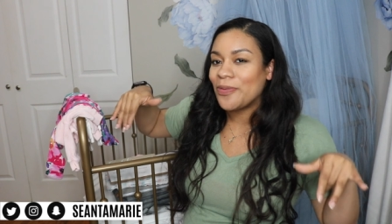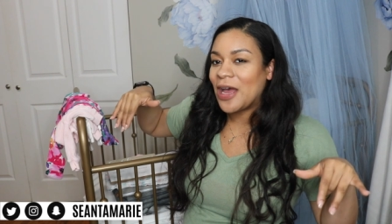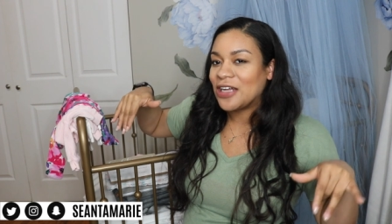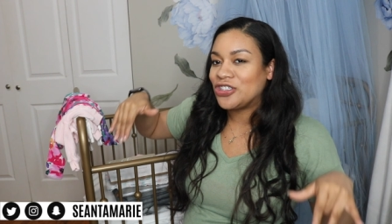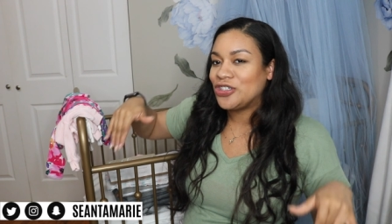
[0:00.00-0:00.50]

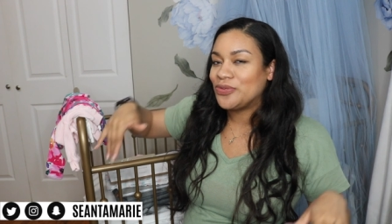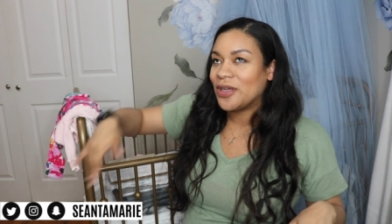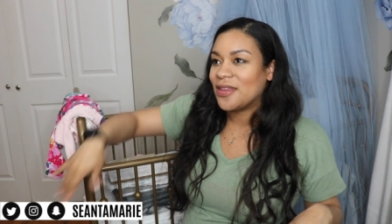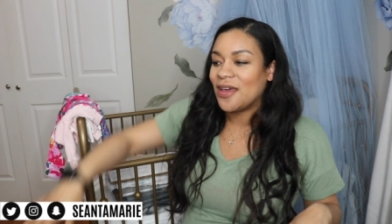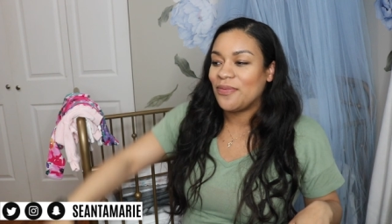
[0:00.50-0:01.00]
matchy
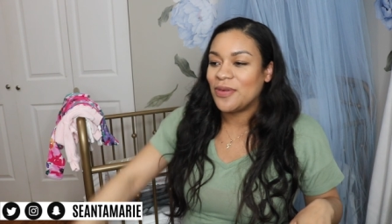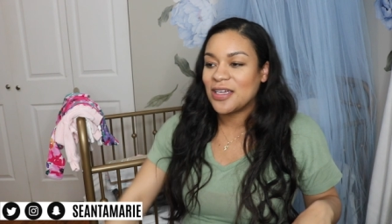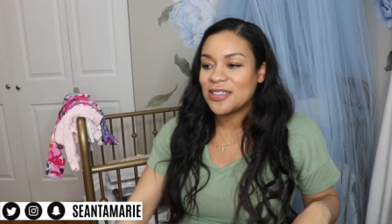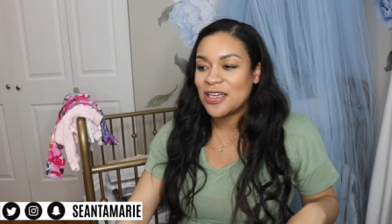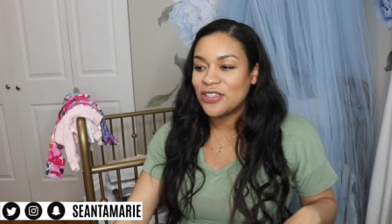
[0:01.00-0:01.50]
with it
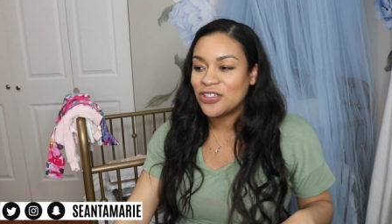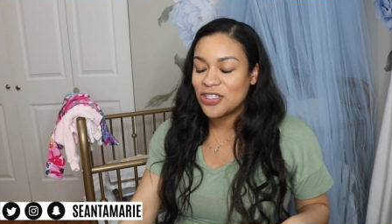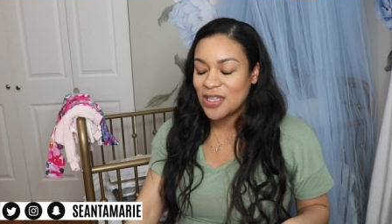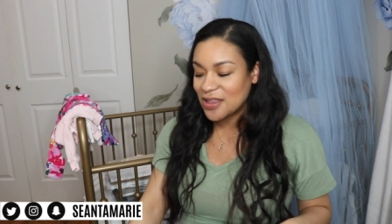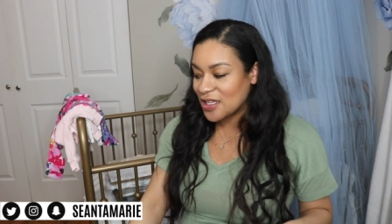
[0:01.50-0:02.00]
because I
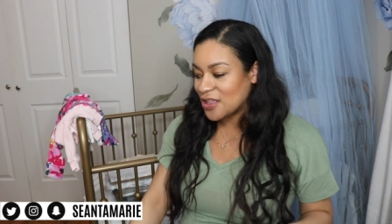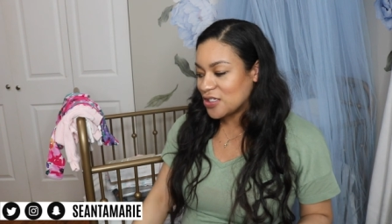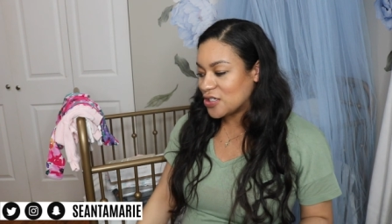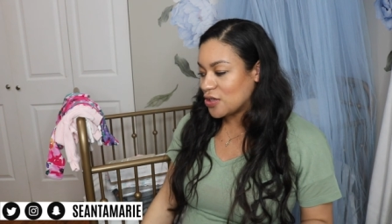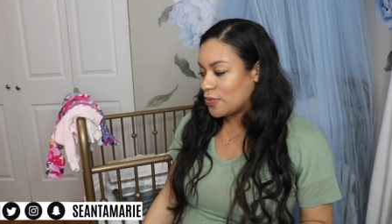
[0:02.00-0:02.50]
just think that
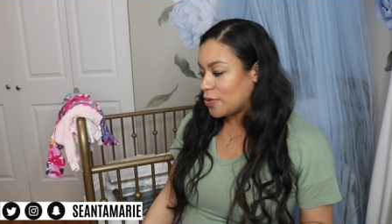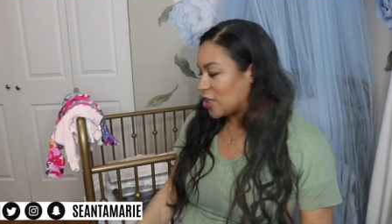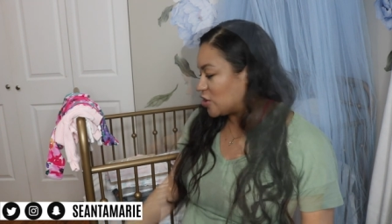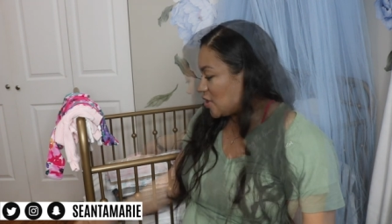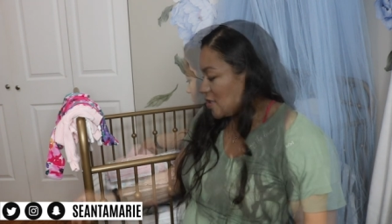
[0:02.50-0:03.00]
that's so
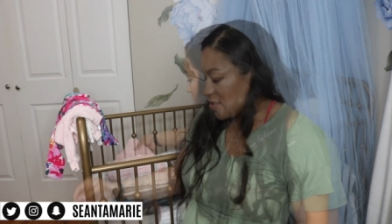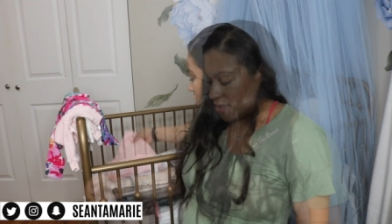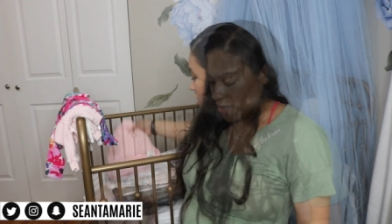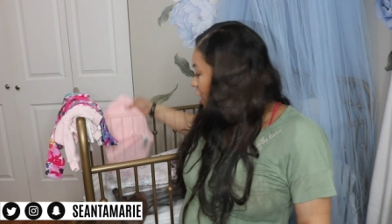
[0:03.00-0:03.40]
precious.